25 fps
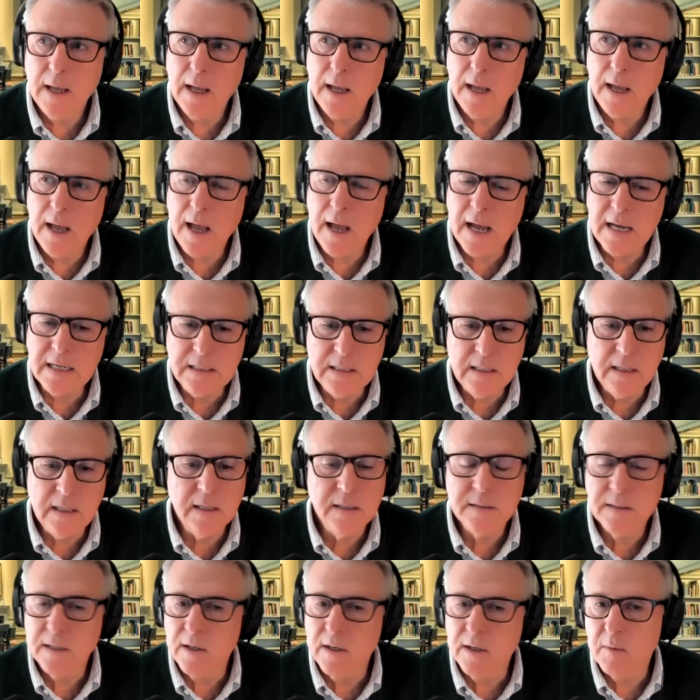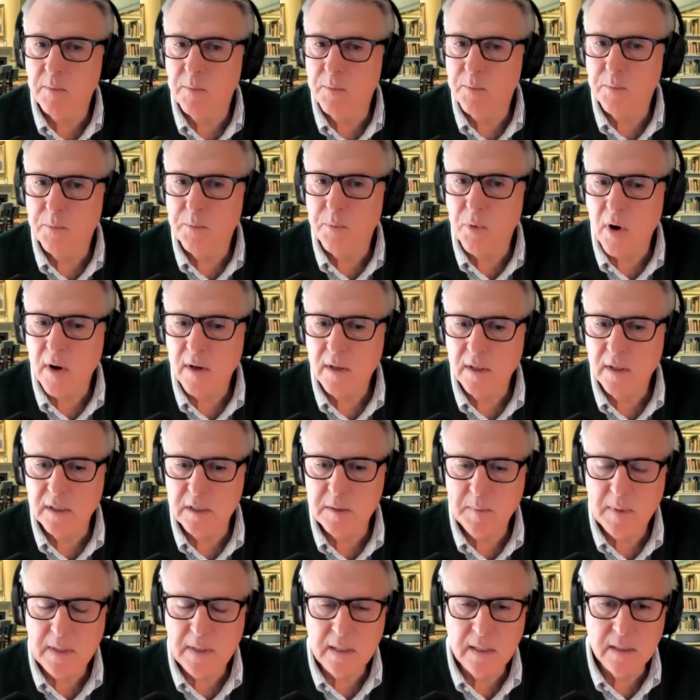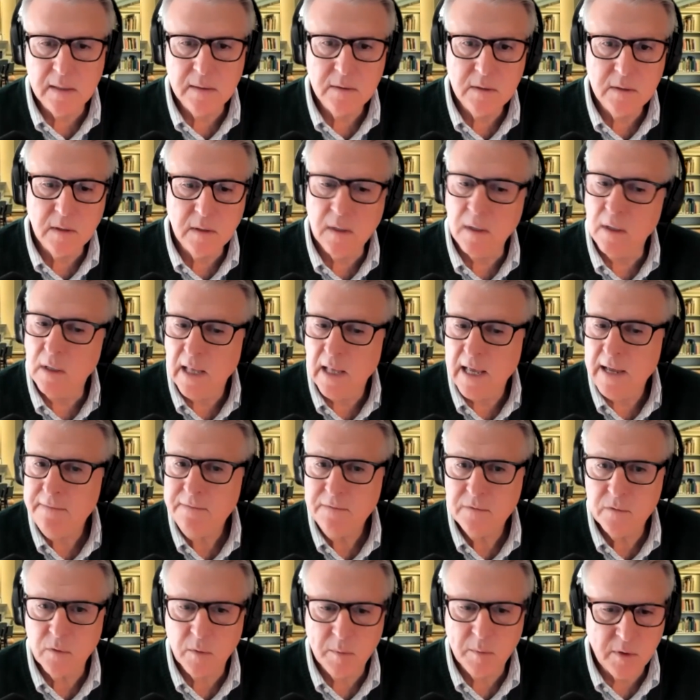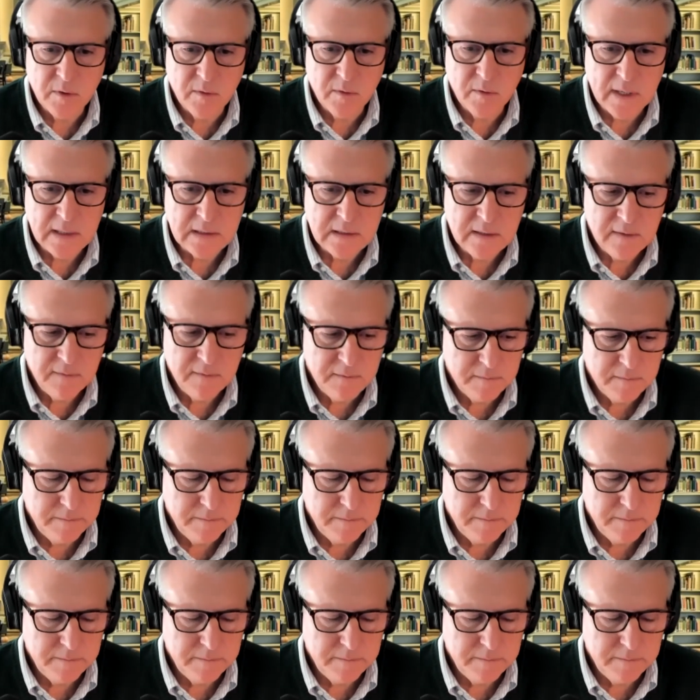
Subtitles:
ideas that are broadly speaking to the left or progressive,